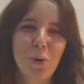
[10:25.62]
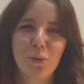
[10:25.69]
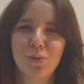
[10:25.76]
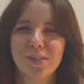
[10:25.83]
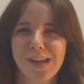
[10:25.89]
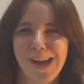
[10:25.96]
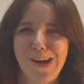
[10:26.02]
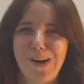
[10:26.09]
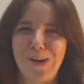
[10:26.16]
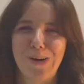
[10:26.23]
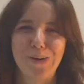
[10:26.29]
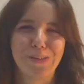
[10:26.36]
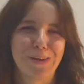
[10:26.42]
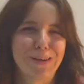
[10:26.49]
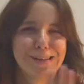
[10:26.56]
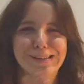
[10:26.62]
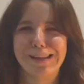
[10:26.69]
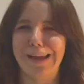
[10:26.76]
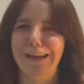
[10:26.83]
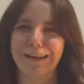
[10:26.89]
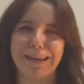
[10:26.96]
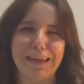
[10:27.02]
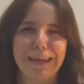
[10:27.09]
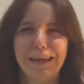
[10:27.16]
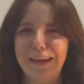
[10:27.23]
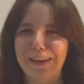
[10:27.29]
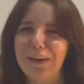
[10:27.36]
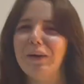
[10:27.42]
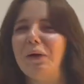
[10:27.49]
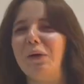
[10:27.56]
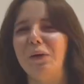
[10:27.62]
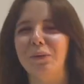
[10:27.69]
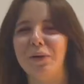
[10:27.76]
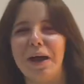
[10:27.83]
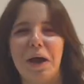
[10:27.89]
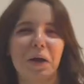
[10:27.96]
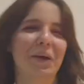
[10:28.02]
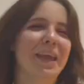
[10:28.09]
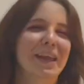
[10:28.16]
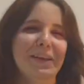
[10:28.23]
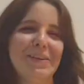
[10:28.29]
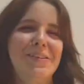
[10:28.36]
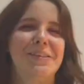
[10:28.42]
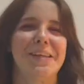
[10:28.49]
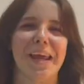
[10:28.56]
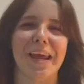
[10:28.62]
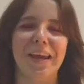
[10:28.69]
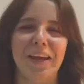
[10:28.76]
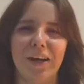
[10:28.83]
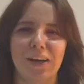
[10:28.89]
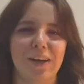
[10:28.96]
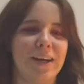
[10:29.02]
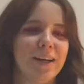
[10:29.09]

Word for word: motel that is like, ew, how can you stay here?